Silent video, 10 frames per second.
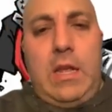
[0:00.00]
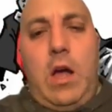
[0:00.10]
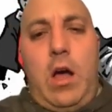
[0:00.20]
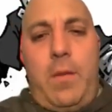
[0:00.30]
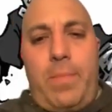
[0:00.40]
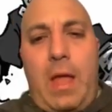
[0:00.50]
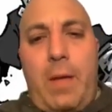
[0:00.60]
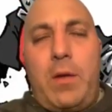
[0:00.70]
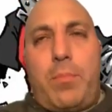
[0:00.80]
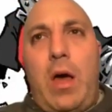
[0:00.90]
I'm
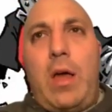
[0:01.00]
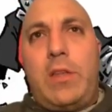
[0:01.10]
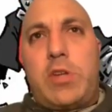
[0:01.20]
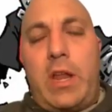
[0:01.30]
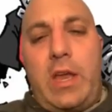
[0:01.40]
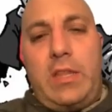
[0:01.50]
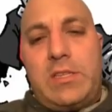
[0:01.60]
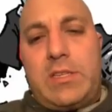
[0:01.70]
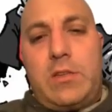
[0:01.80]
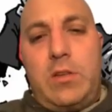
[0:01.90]
going to probably try to at
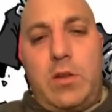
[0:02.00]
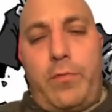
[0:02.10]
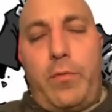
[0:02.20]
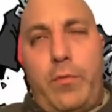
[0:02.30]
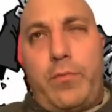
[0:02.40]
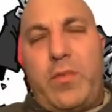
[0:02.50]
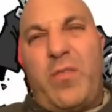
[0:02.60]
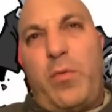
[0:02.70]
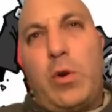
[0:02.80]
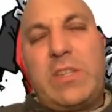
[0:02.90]
least,
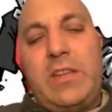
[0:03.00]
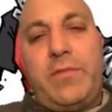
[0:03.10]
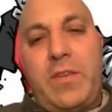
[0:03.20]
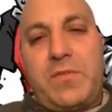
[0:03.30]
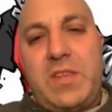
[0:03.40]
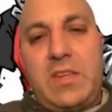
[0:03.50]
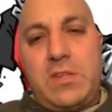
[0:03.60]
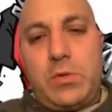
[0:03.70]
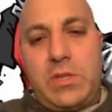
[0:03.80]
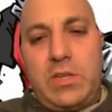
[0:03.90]
14, 15 is
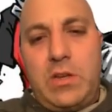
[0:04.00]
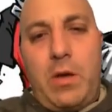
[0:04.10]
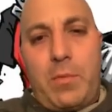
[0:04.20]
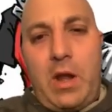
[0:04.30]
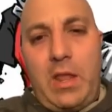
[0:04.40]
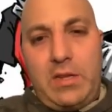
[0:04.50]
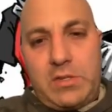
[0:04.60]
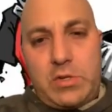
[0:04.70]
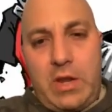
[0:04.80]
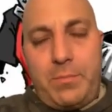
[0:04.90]
usually the number I like to
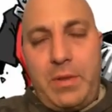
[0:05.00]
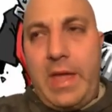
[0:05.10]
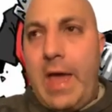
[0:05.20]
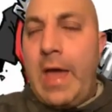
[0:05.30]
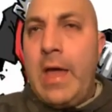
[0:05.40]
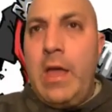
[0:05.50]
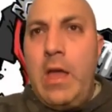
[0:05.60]
try to be at.